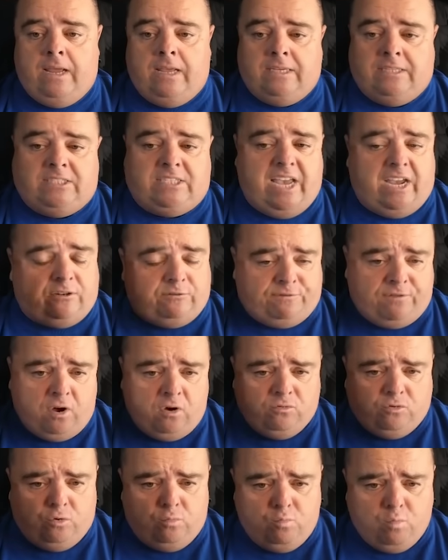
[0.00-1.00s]
Search
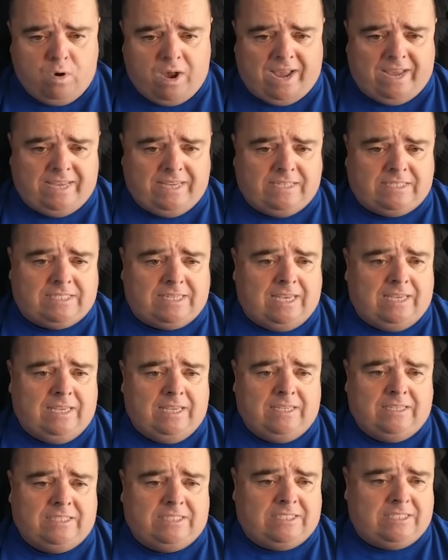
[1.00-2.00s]
volume wise,
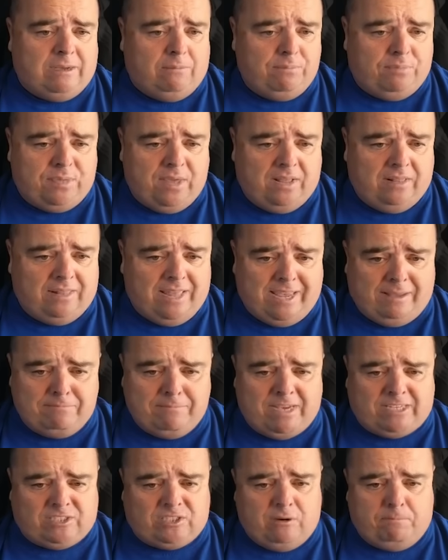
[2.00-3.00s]
something like
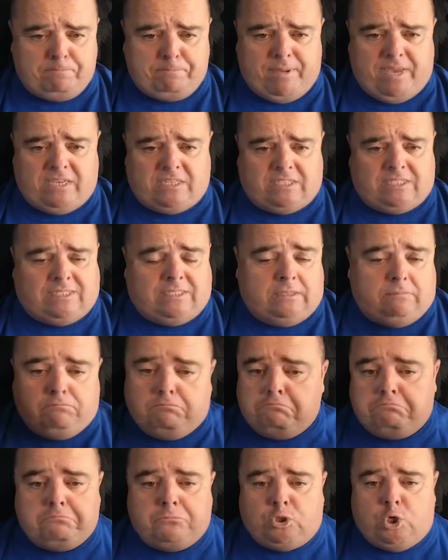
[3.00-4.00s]
Mr. Beast,
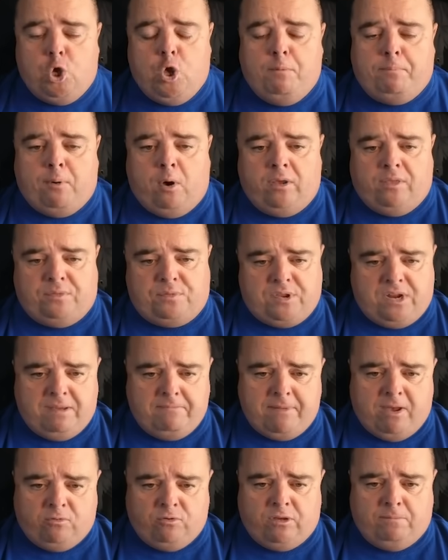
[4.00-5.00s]
2.3
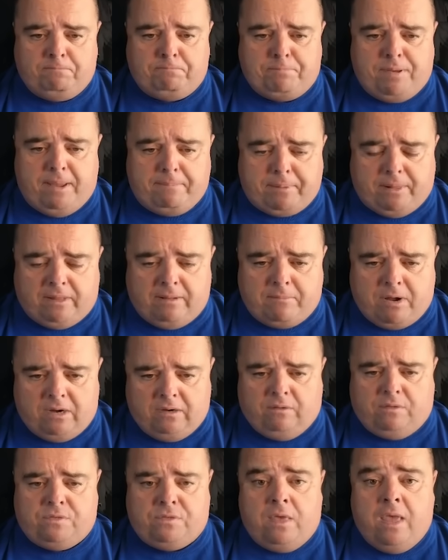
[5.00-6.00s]
million people a
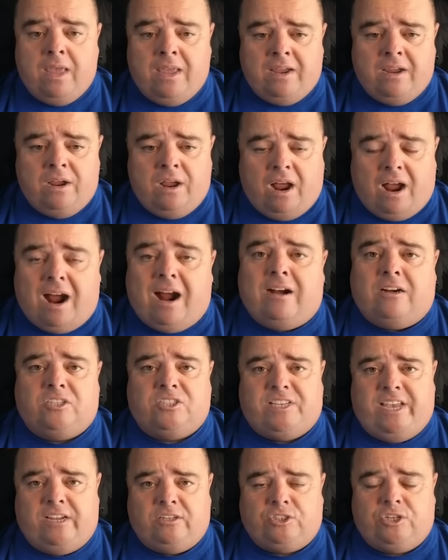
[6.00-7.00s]
month are
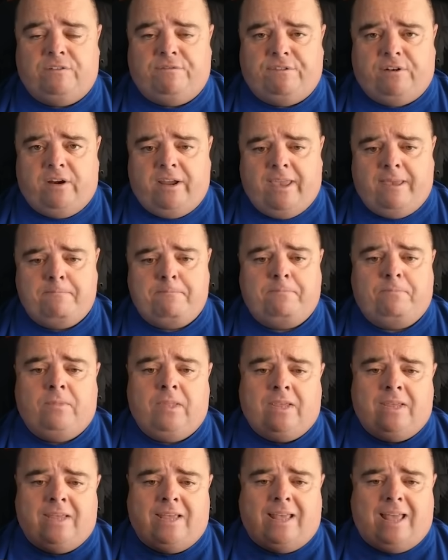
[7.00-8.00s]
searching for him,
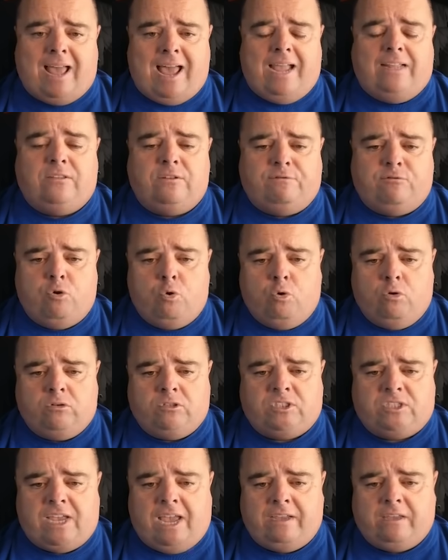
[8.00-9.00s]
and of
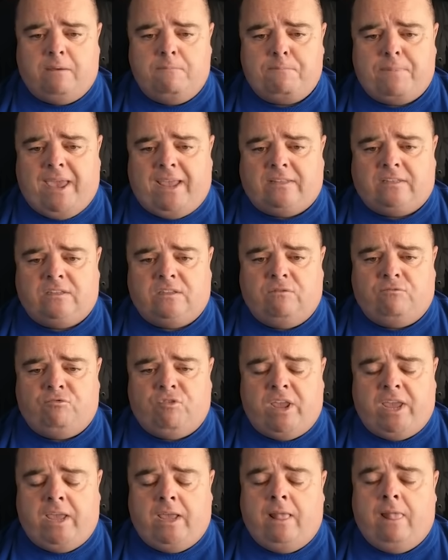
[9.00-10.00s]
course, a competitive
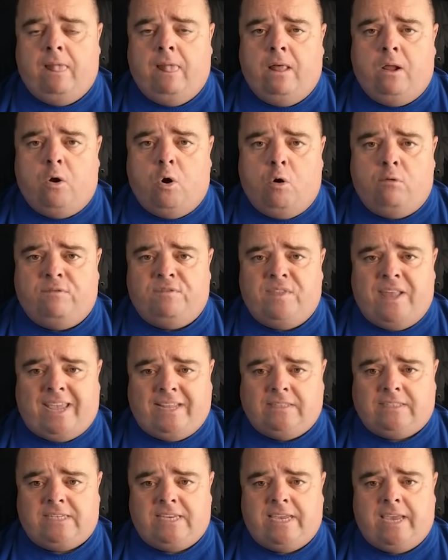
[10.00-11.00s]
rate of
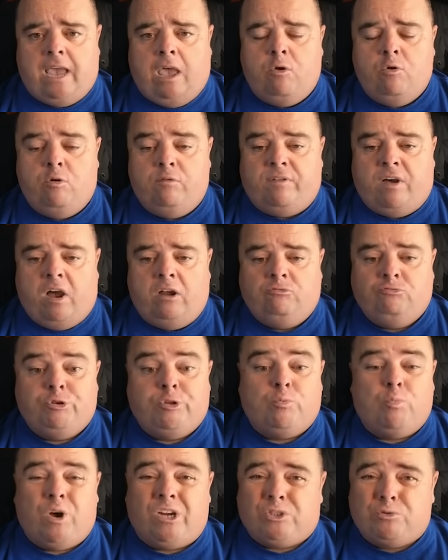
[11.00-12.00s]
90 out of
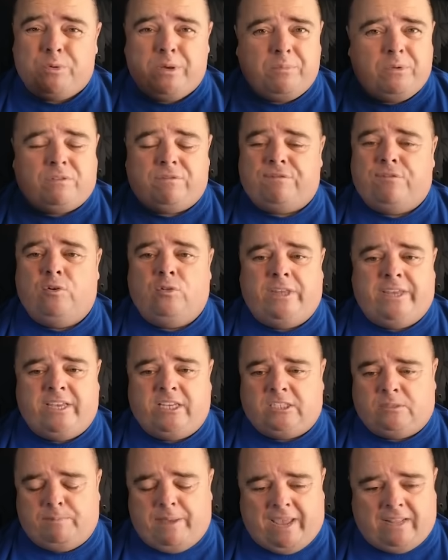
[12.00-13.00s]
100, which we would fully
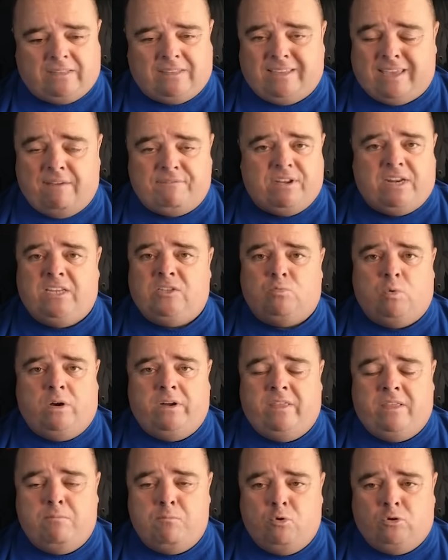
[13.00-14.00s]
expect, given he's
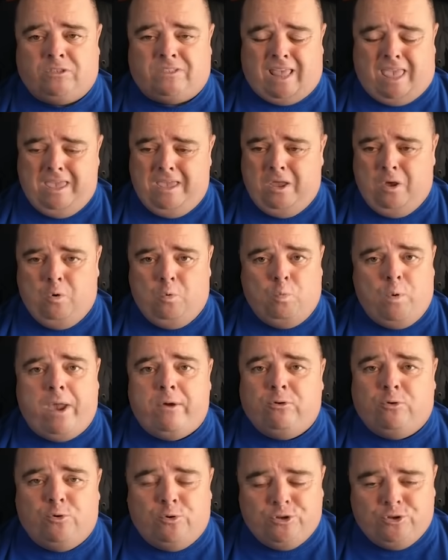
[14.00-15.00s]
one of the most
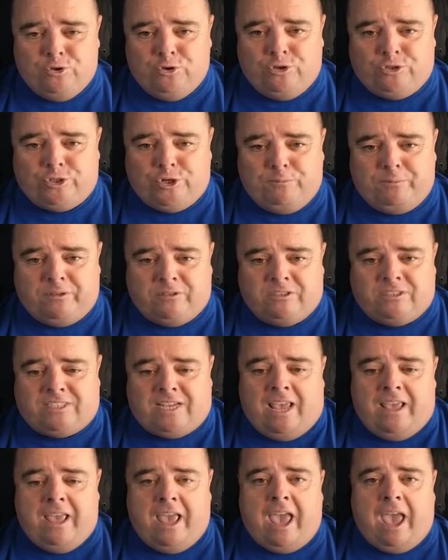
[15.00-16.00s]
well known YouTubers
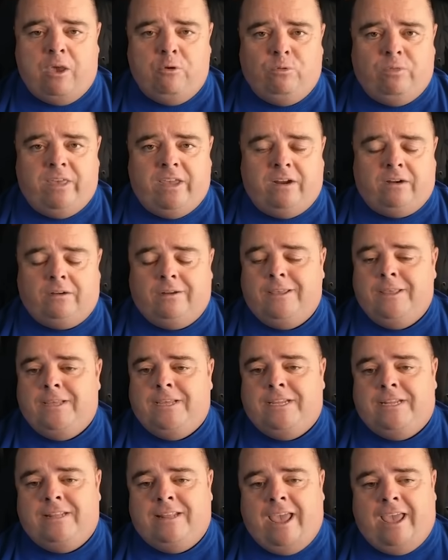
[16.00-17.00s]
out there.
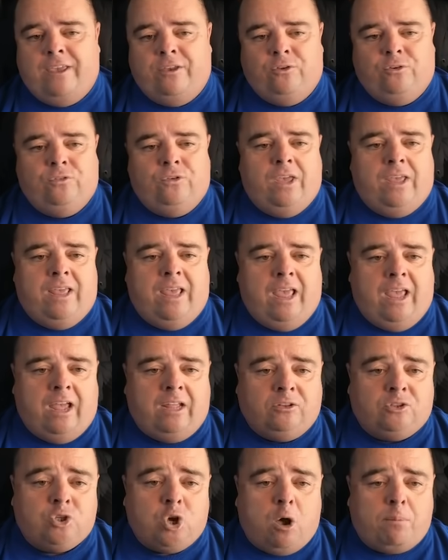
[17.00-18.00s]
Now,
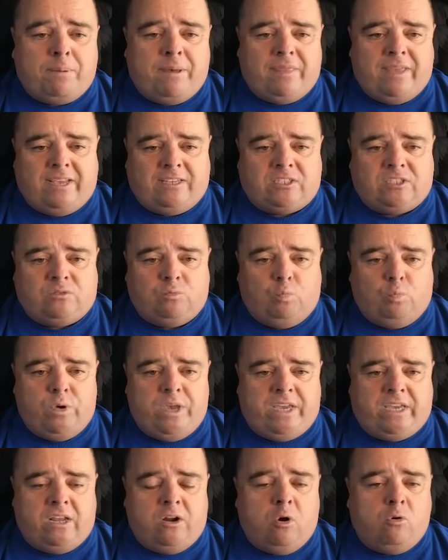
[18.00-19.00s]
on top of this,
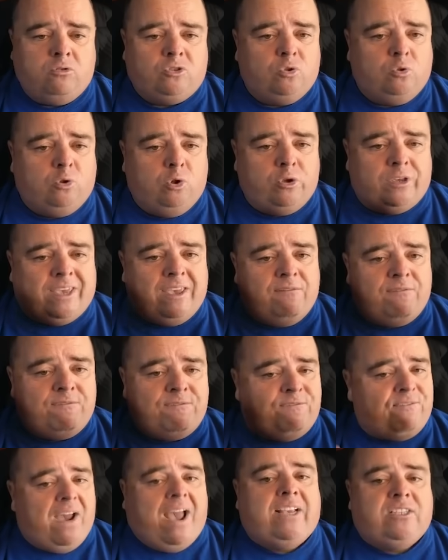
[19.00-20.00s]
we can also look at
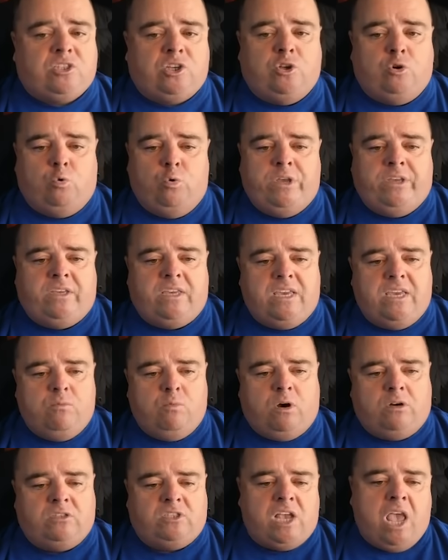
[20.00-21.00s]
fast growing
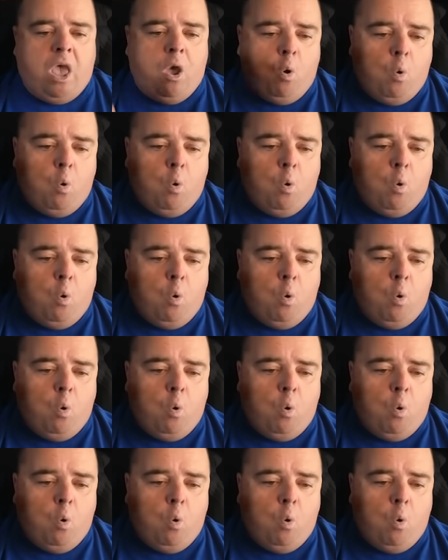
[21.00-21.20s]
keywords.